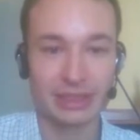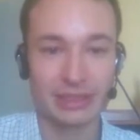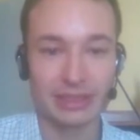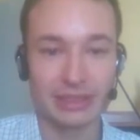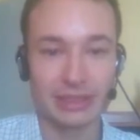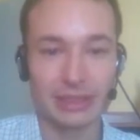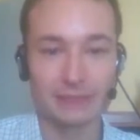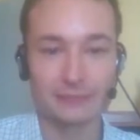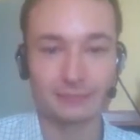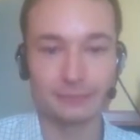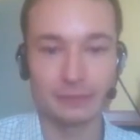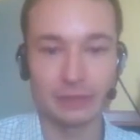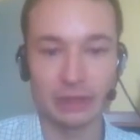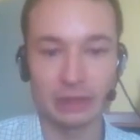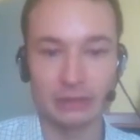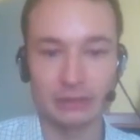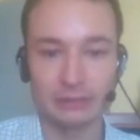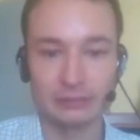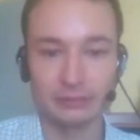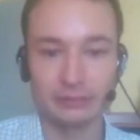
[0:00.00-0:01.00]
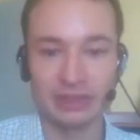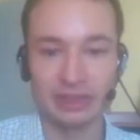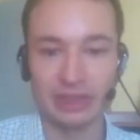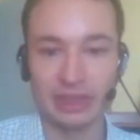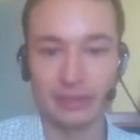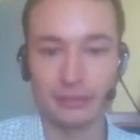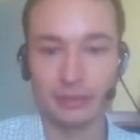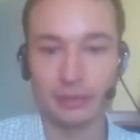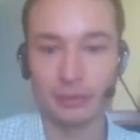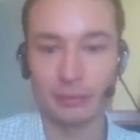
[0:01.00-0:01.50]
Yeah,
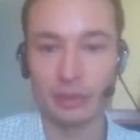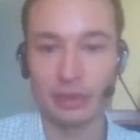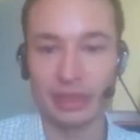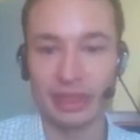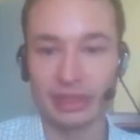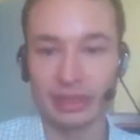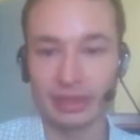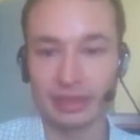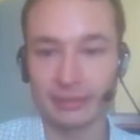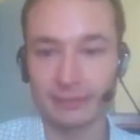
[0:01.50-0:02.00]
mistake from Monarch.